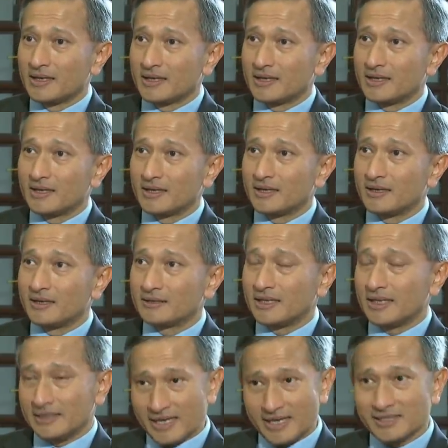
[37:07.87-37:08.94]
Uh,
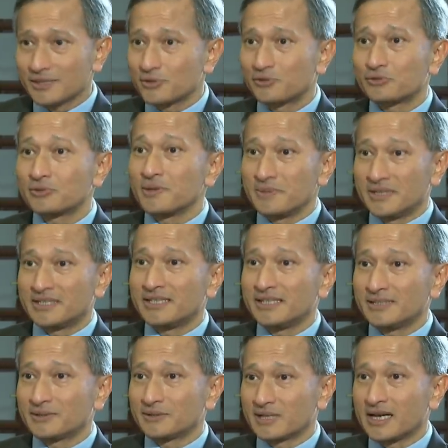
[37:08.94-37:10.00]
that yes, it's true, a
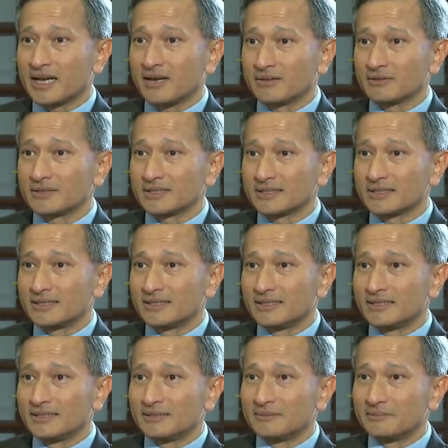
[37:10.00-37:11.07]
machine could count,
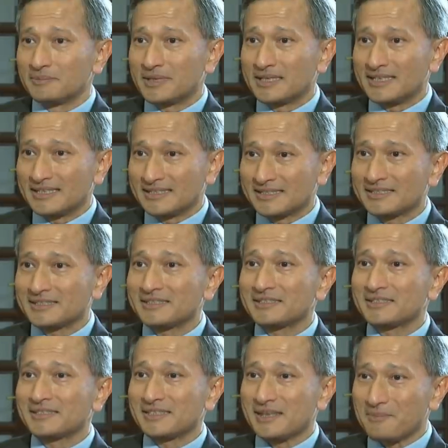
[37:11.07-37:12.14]
but there's
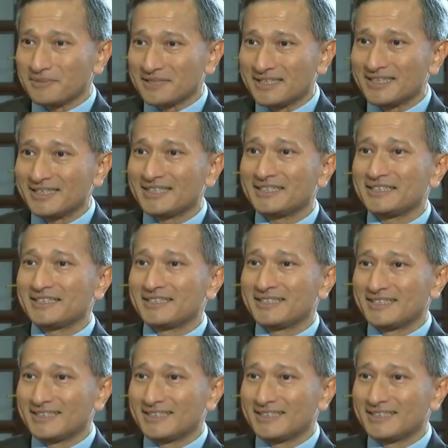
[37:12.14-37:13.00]
still something